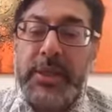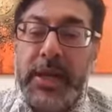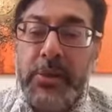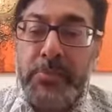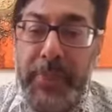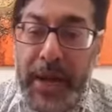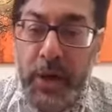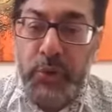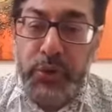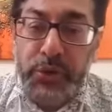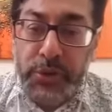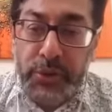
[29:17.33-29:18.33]
that
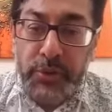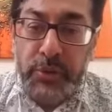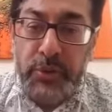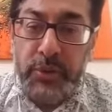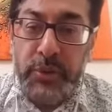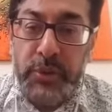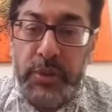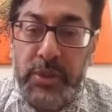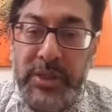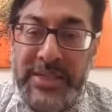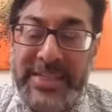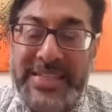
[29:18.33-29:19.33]
empowers you
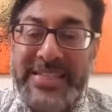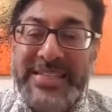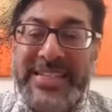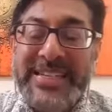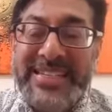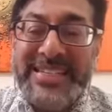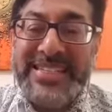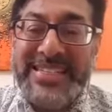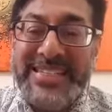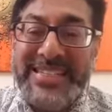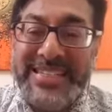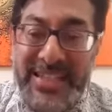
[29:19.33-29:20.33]
is
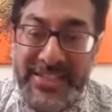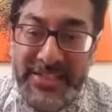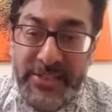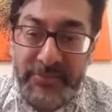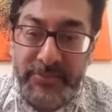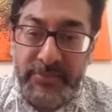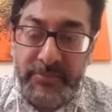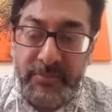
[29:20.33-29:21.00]
decisive.